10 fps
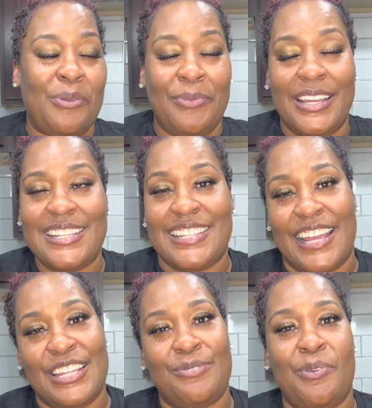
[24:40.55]
Me and
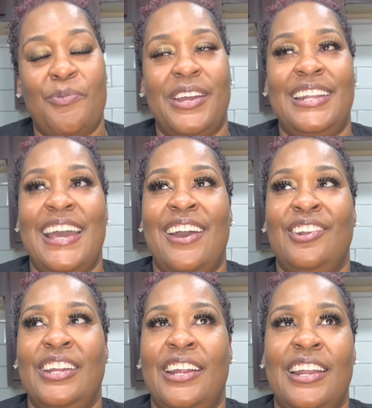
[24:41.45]
Stacey, we went
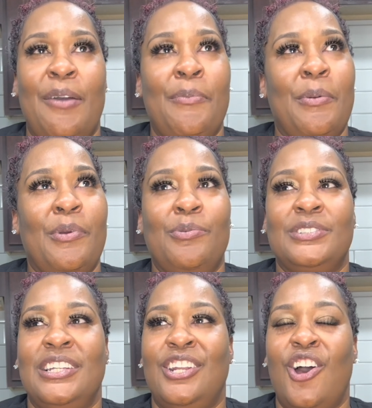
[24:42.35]
down there. And I remember it was
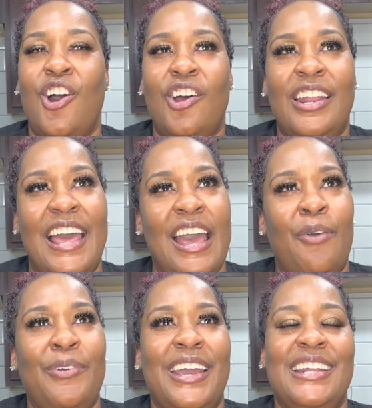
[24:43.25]
a long
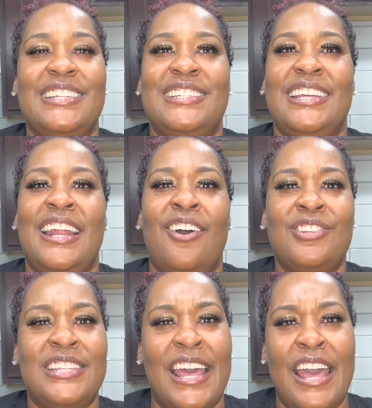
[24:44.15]
line. We had to sit
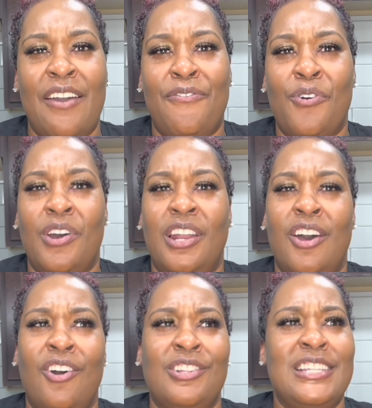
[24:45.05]
outside for a
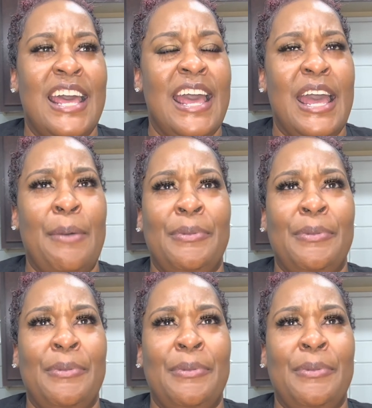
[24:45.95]
long time.